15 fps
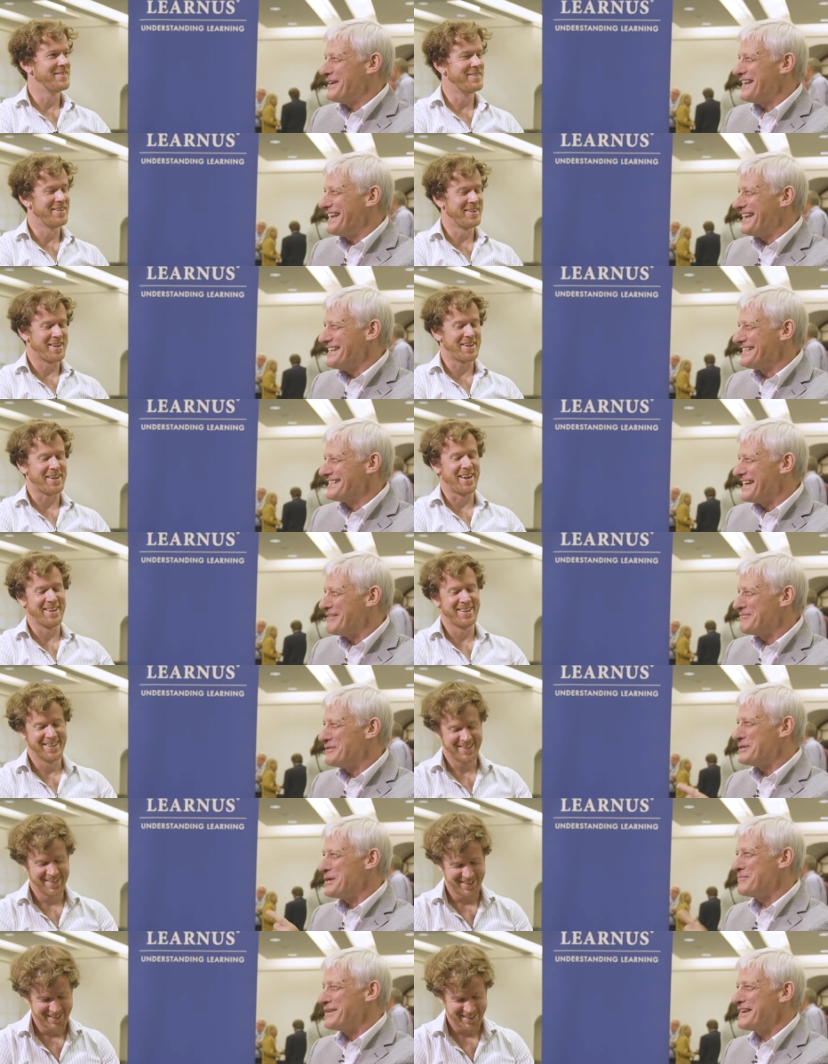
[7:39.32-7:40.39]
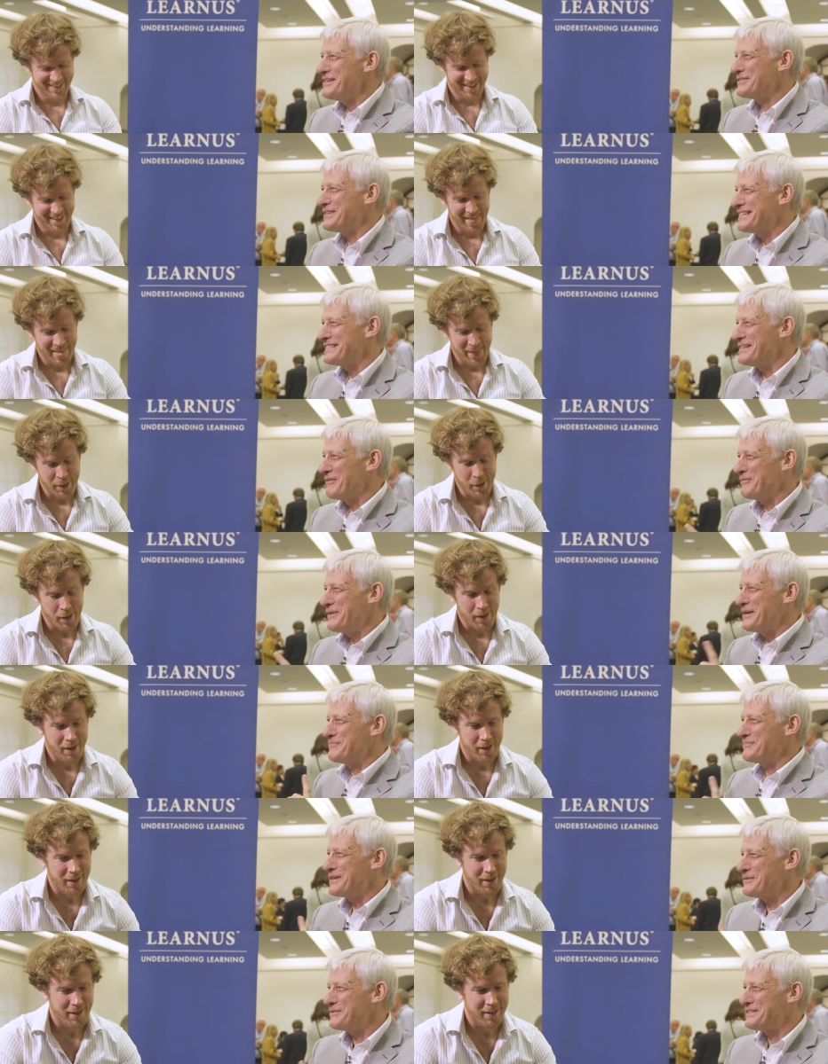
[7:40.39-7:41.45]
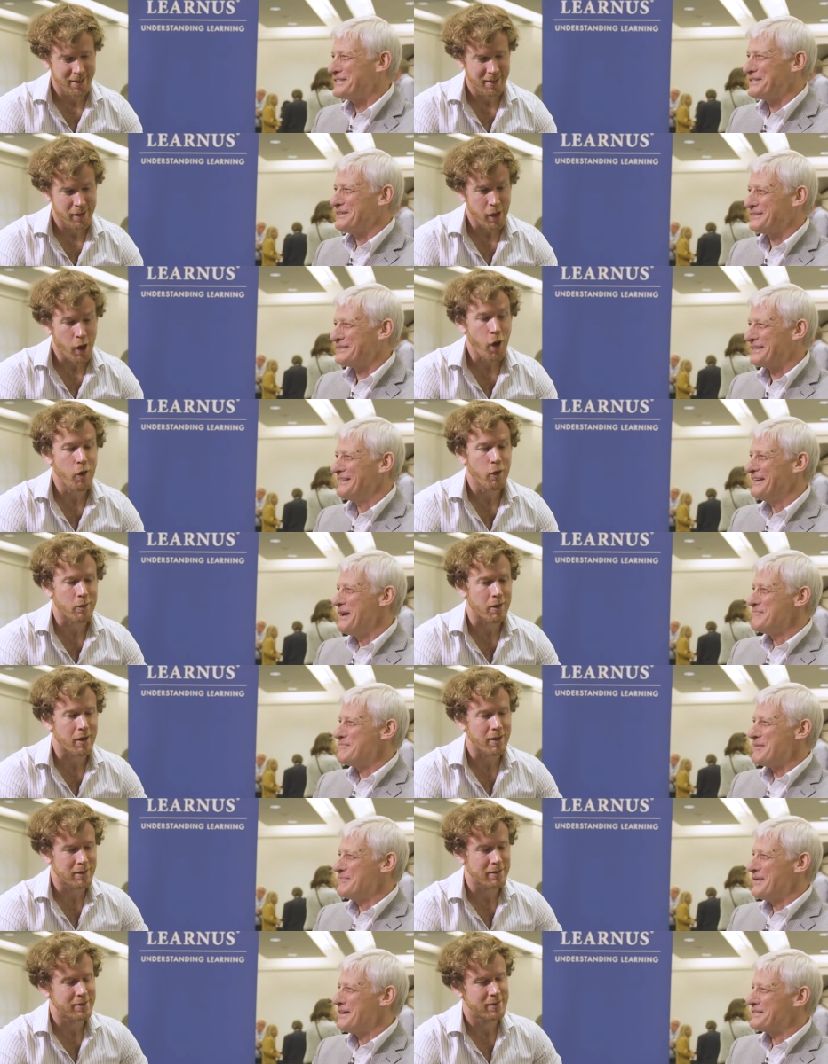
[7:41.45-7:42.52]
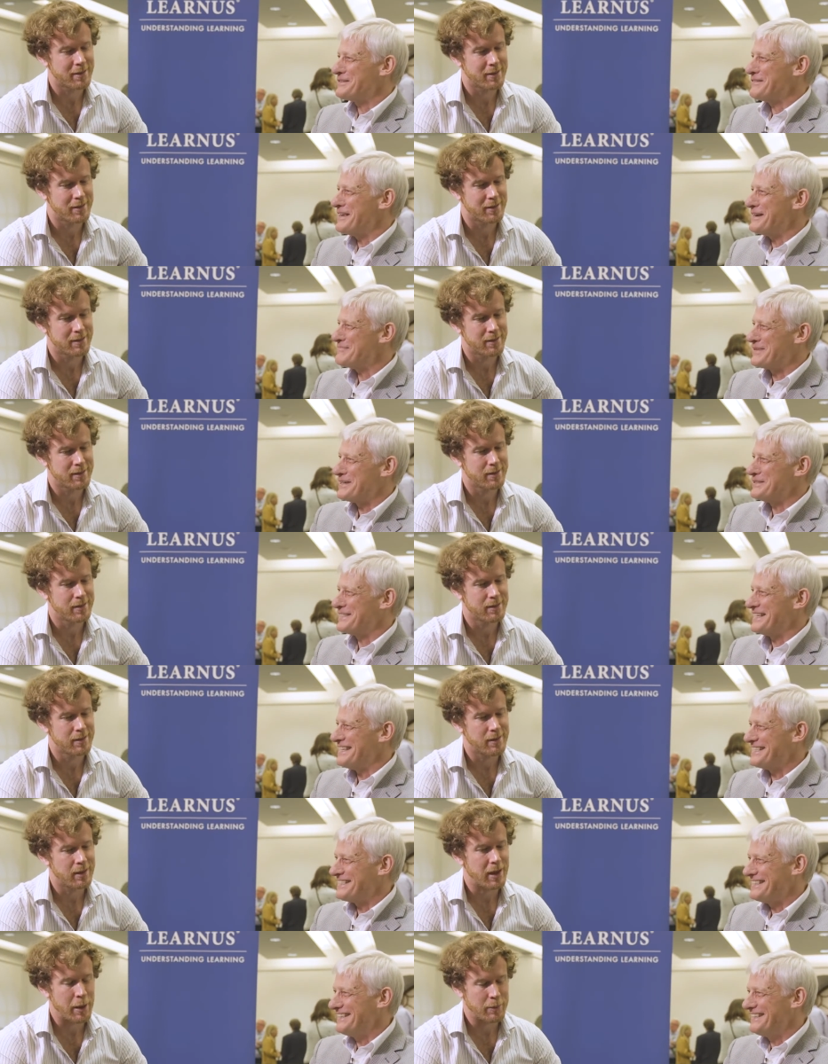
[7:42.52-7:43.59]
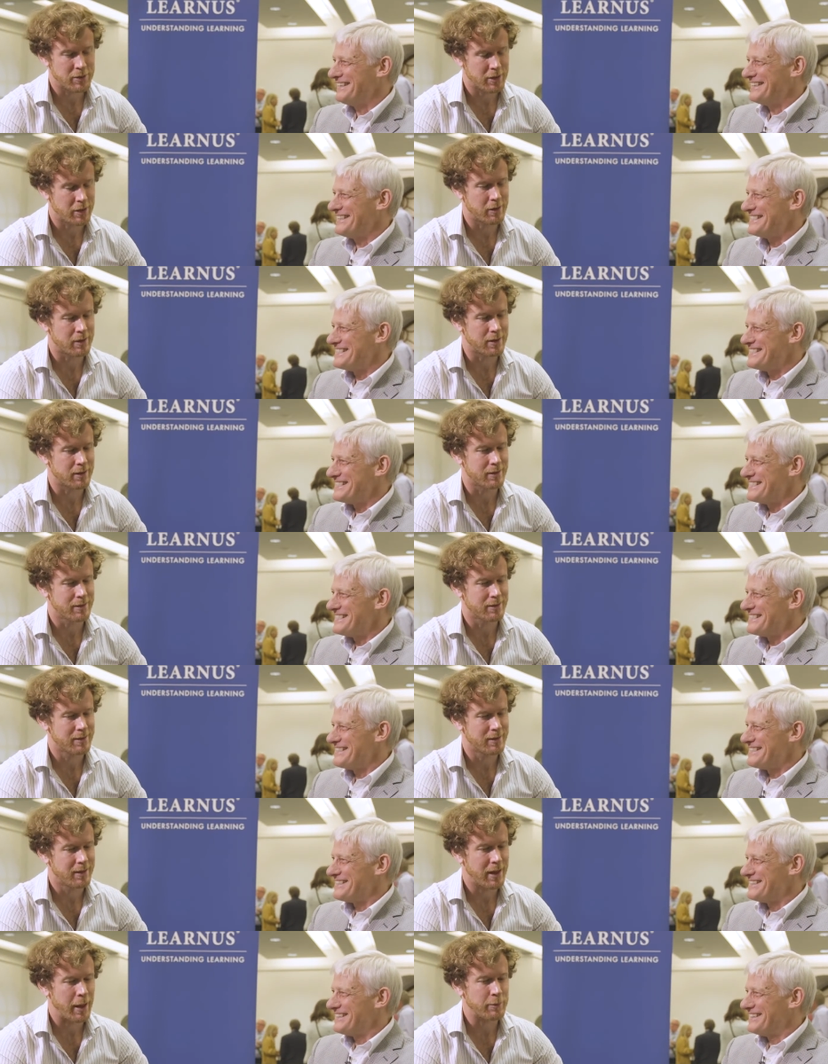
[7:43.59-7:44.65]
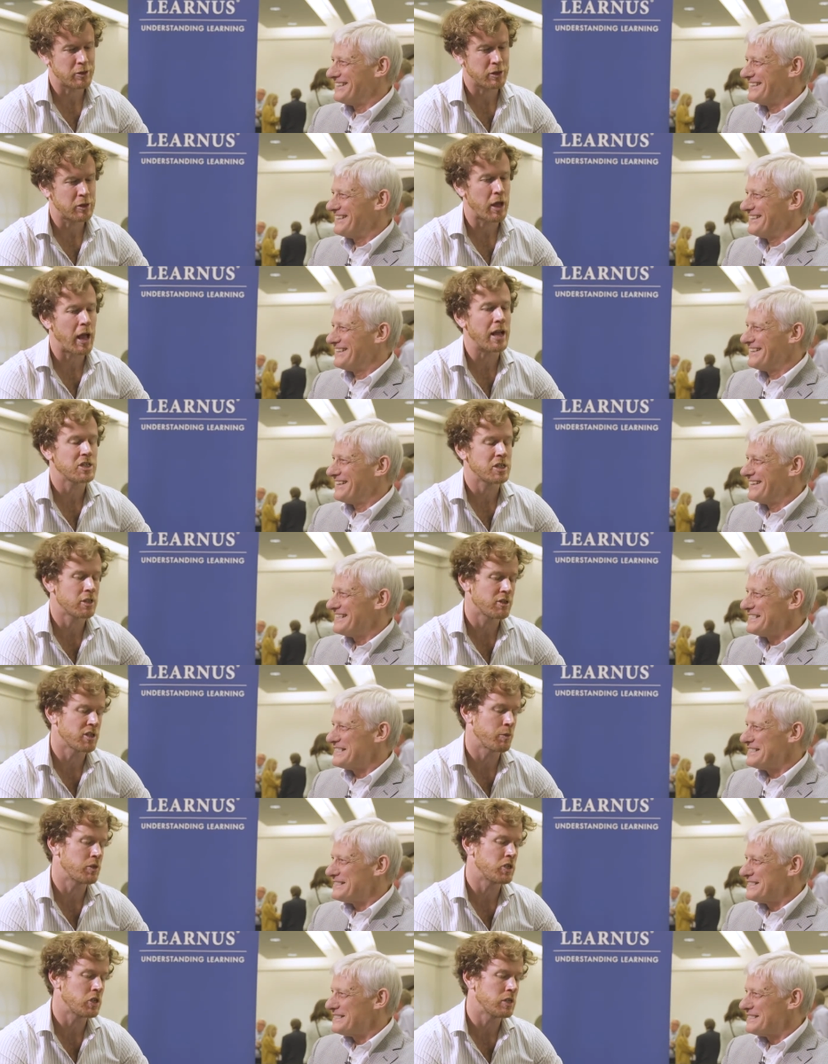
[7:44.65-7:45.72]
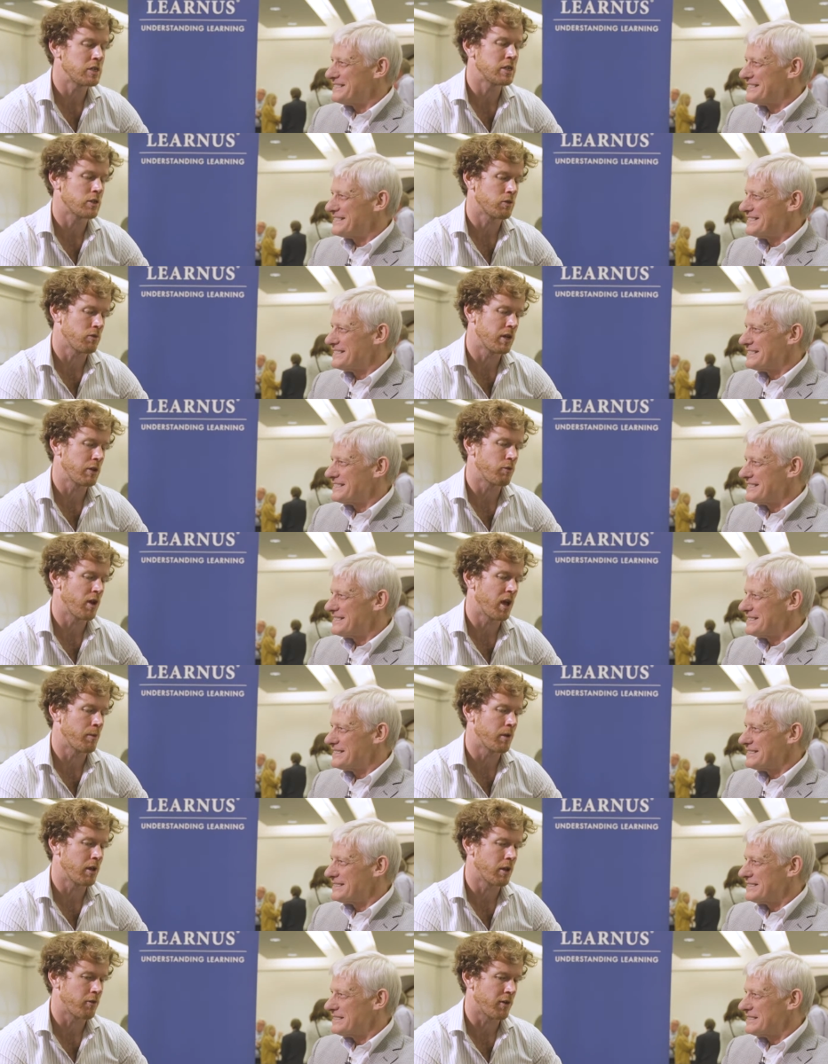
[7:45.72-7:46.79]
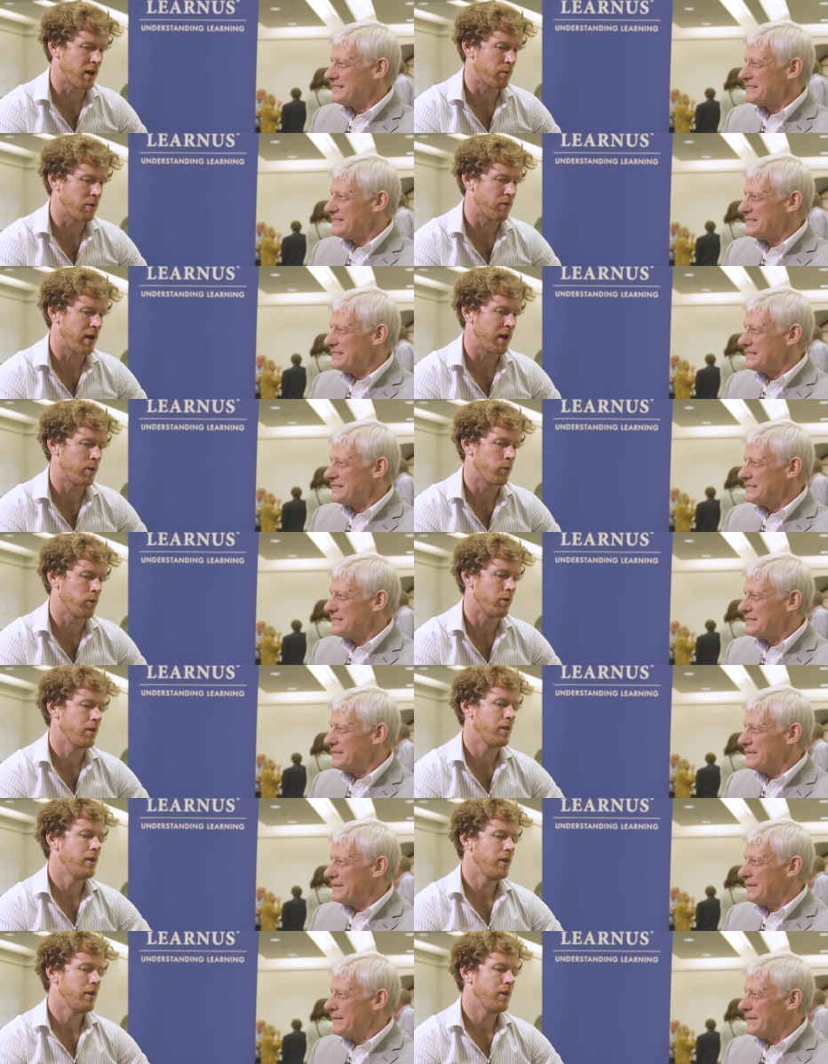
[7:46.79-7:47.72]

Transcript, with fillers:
Speaker 1: in it and say, would you be interested if we approached you
Speaker 2: to be part of that process? Absolutely. Absolutely. Actually, those opportunities are really rare but incredibly valuable.